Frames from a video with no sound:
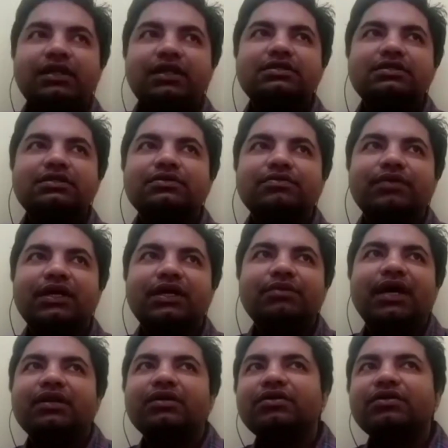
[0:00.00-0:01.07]
is one
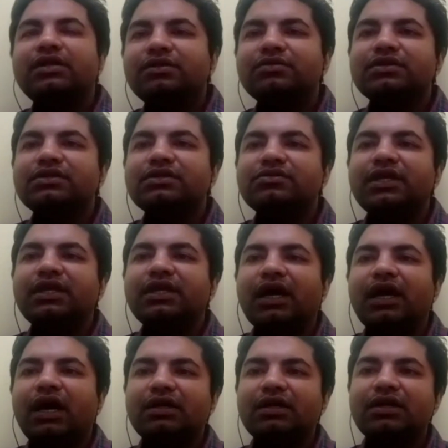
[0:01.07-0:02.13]
Bangalorean who is doing
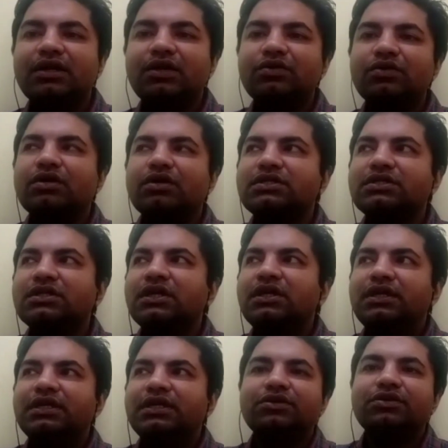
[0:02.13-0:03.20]
ultra low cost
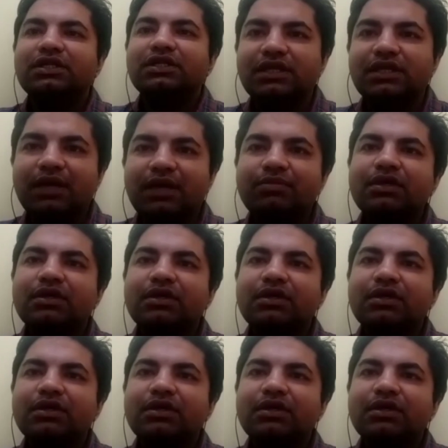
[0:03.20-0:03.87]
tissue culture lab,